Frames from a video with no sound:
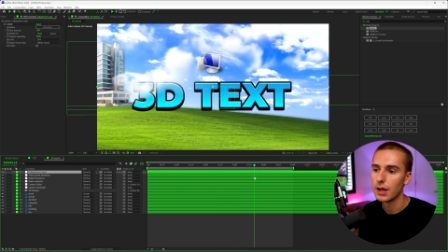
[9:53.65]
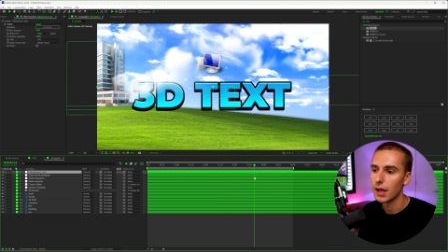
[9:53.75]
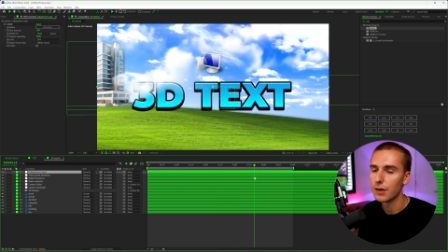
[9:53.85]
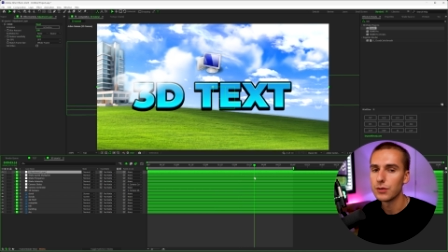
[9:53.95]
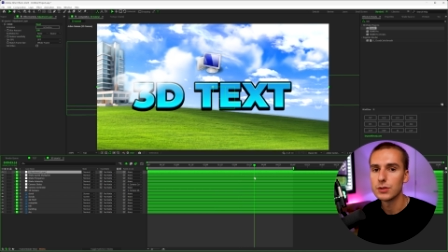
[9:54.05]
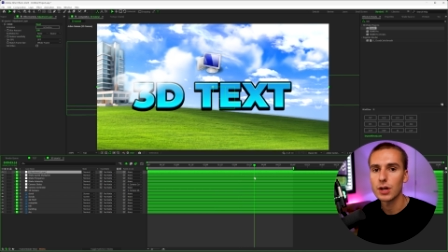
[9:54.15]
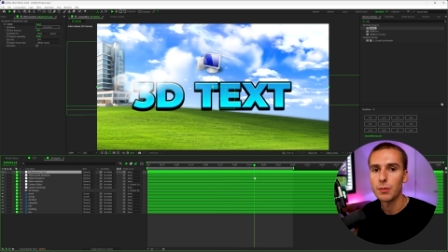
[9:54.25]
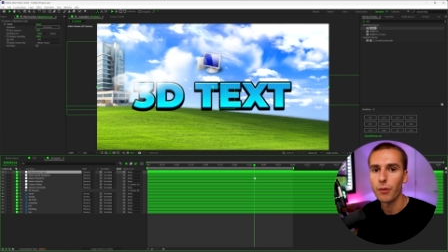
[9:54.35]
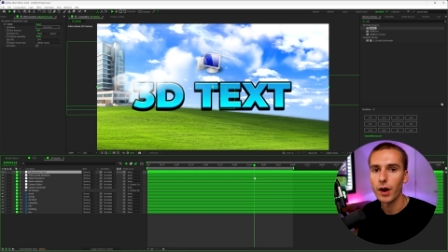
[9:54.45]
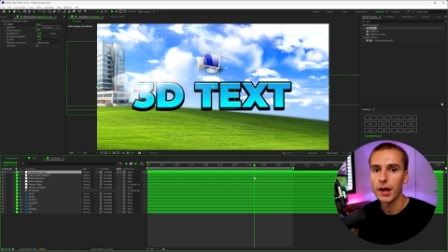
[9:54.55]
And if you use
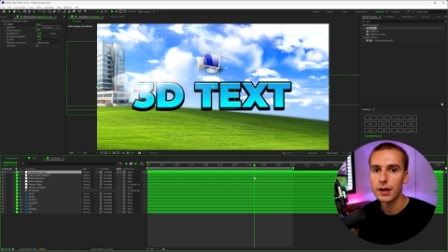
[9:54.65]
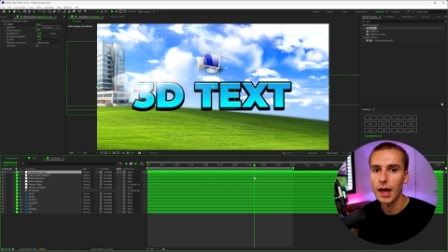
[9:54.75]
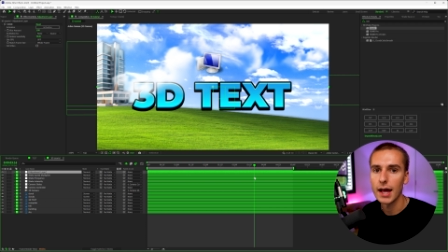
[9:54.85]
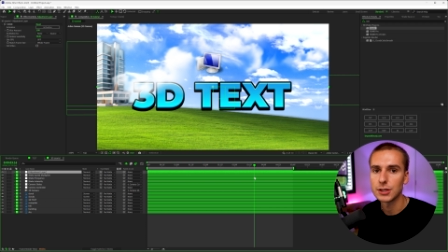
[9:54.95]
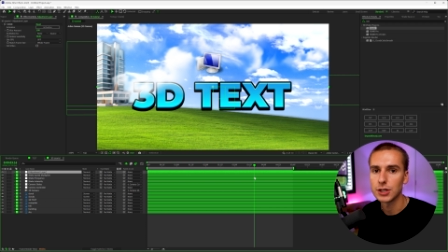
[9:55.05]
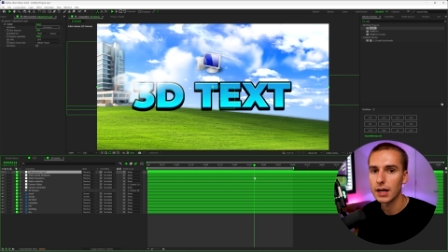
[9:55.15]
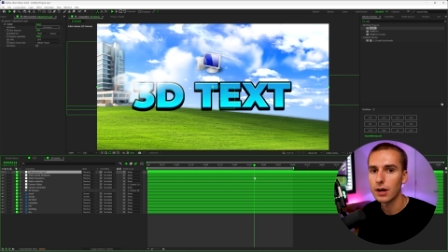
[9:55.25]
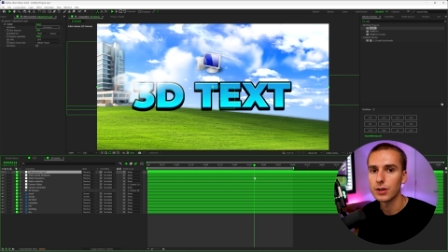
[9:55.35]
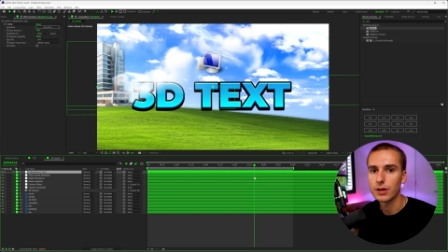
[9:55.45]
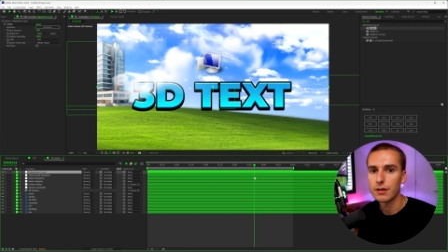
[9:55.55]
code Bryan at
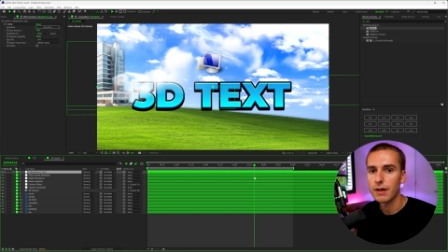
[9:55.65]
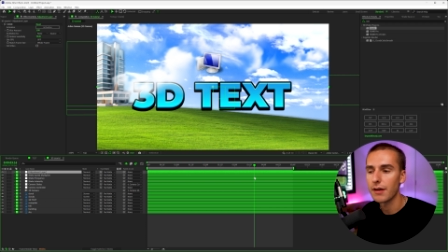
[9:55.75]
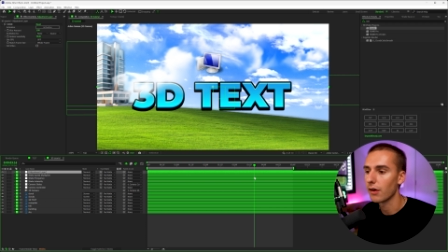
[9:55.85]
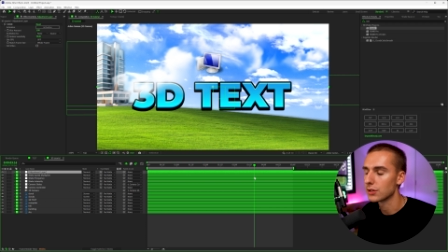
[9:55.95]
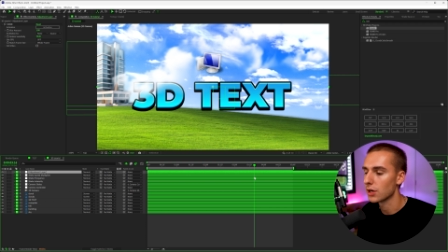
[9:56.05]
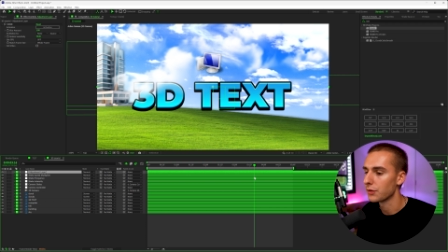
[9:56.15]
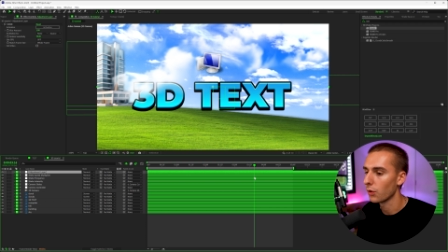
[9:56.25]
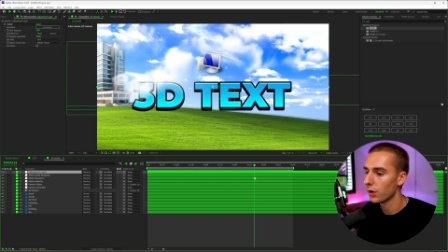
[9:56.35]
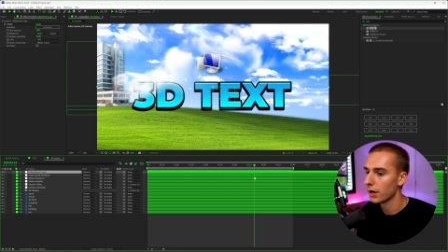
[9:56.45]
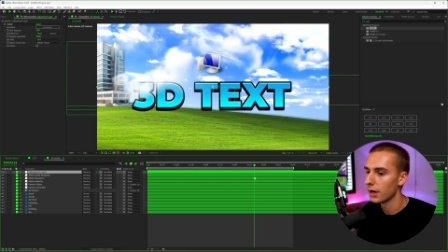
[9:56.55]
checkout, you'll get $5 off your
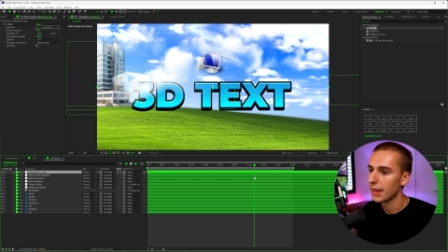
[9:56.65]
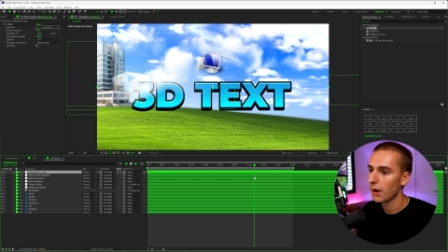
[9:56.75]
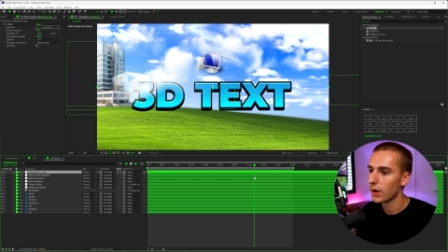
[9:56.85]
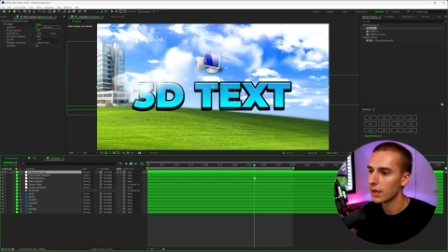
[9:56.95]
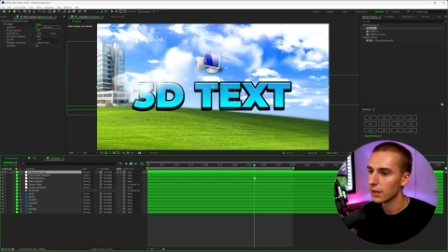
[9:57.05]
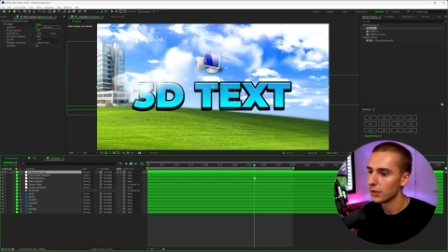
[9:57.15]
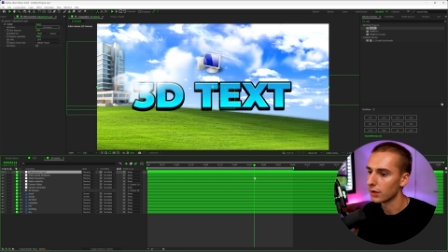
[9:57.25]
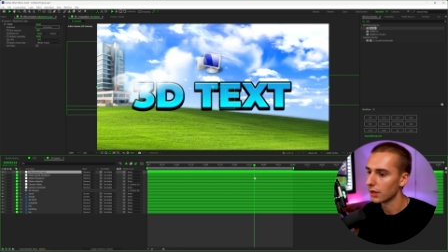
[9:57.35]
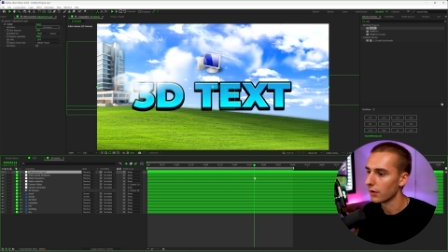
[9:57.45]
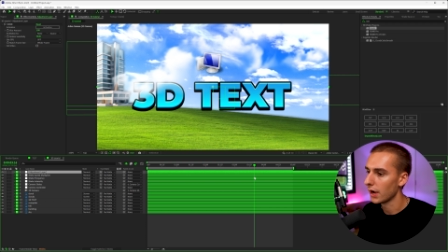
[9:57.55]
order. That way you
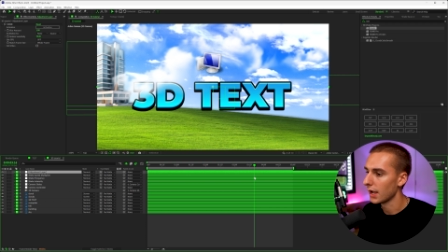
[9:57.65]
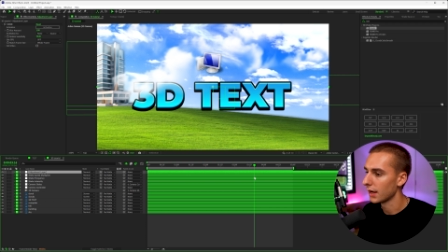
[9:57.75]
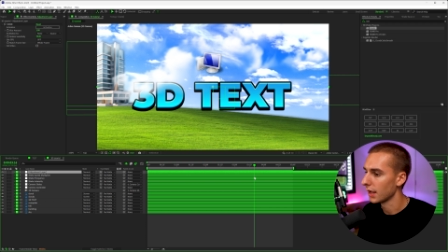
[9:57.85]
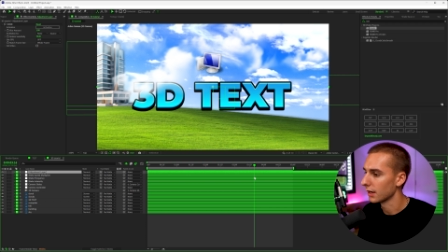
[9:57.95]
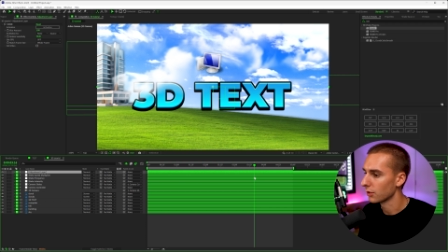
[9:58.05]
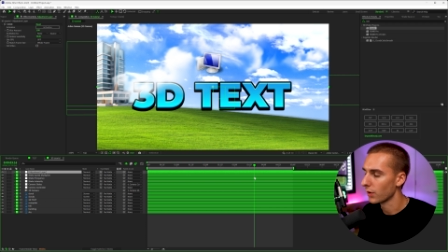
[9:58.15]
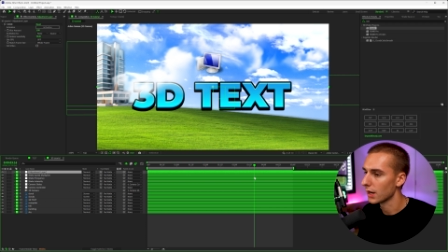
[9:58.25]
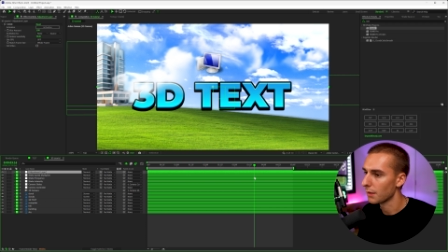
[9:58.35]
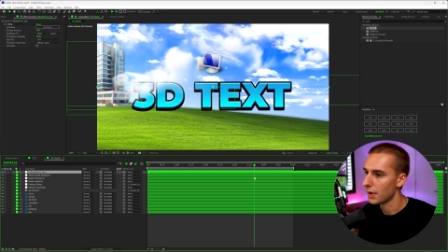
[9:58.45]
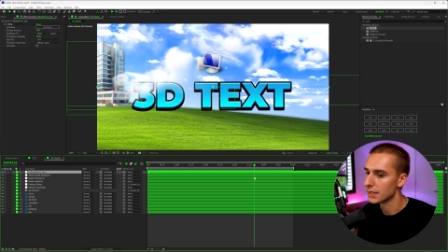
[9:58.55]
can go ahead and
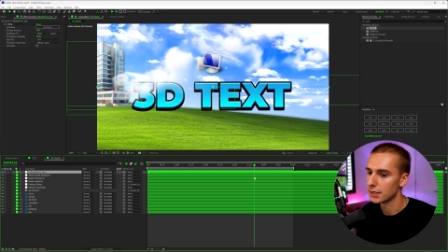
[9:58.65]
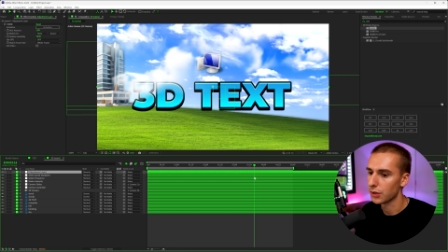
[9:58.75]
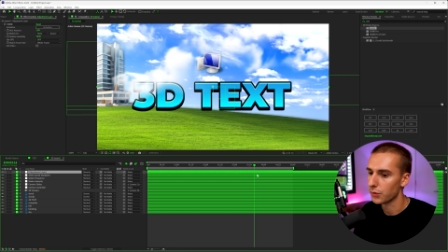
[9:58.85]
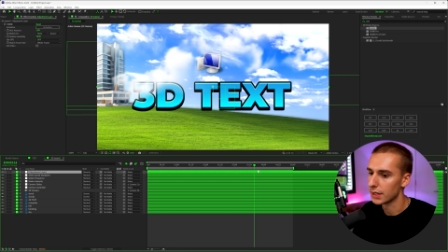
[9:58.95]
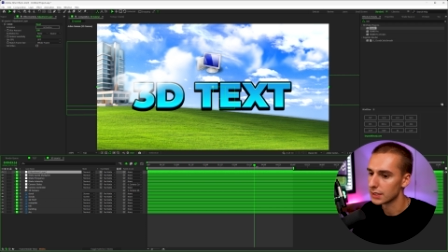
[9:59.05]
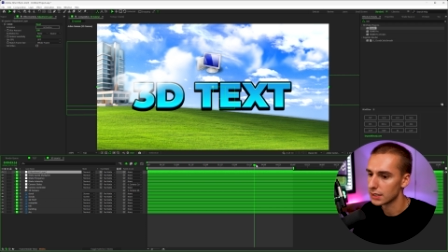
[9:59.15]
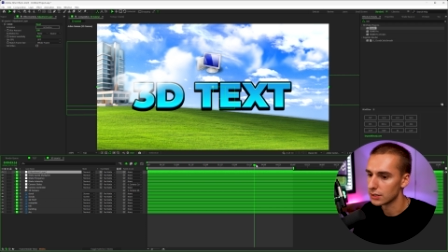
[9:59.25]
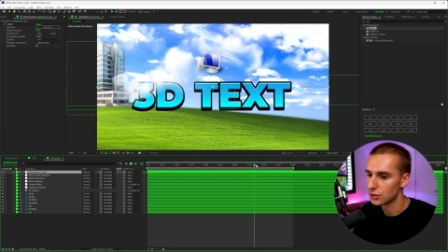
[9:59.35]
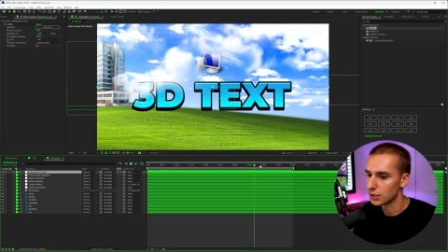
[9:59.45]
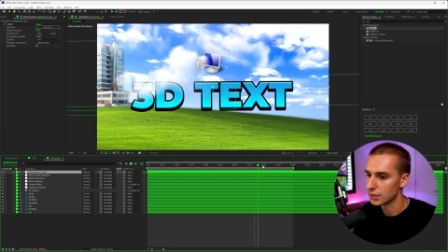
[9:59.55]
create amazing 3D
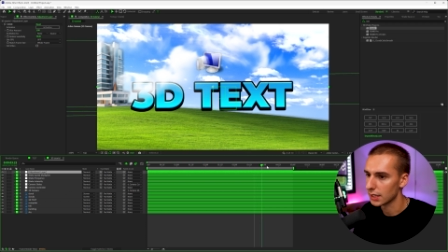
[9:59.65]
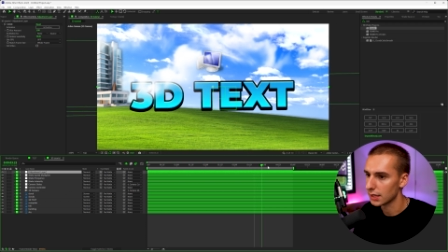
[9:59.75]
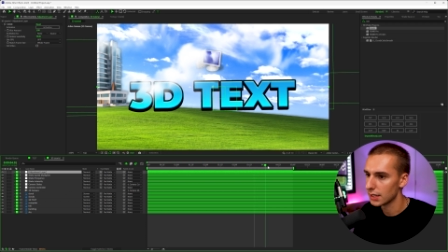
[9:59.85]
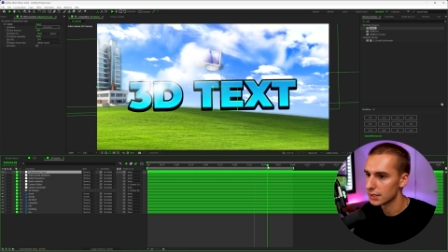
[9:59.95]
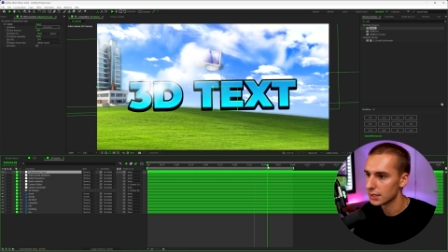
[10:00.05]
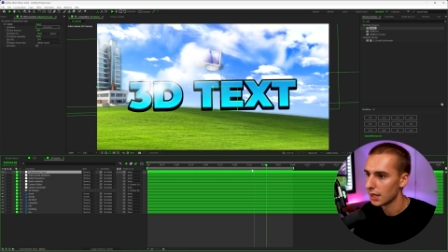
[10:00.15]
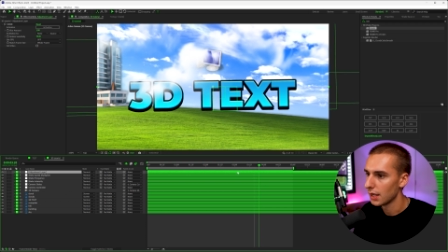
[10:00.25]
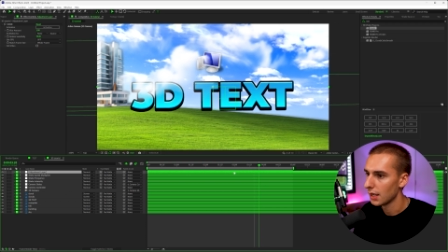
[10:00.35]
scenes just like this.